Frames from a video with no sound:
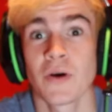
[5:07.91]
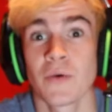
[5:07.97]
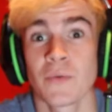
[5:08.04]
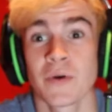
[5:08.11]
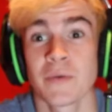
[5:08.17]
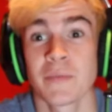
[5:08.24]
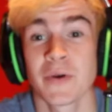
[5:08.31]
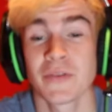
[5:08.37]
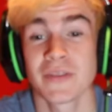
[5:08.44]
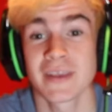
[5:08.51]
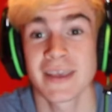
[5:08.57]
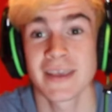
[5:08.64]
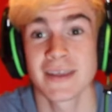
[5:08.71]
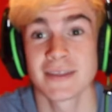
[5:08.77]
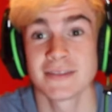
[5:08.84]
what about the
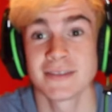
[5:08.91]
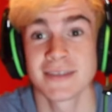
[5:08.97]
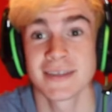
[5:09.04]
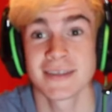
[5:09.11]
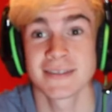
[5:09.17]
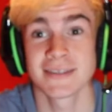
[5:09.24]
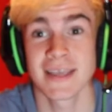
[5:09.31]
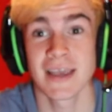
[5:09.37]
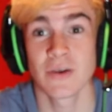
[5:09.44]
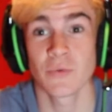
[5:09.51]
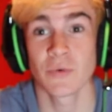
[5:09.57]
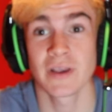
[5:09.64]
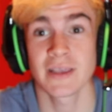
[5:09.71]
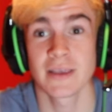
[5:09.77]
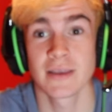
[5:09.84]
kids? Is that
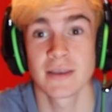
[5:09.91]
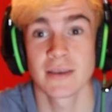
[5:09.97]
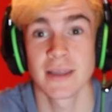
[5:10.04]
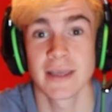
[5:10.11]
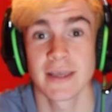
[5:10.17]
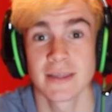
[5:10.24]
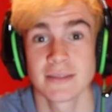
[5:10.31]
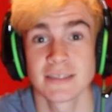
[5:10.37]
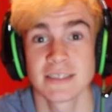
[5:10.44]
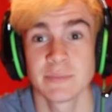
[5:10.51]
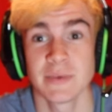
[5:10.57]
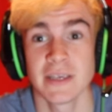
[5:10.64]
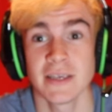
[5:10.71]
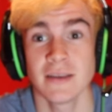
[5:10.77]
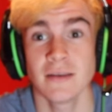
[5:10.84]
Wiccan and
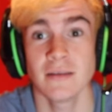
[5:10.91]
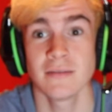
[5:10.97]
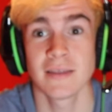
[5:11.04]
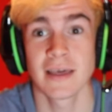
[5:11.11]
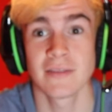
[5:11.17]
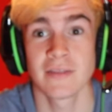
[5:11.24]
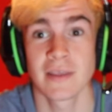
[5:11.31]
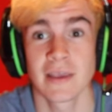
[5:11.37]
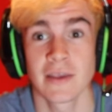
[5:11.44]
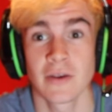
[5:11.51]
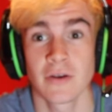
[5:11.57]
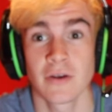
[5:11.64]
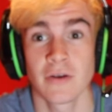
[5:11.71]
Speed that they are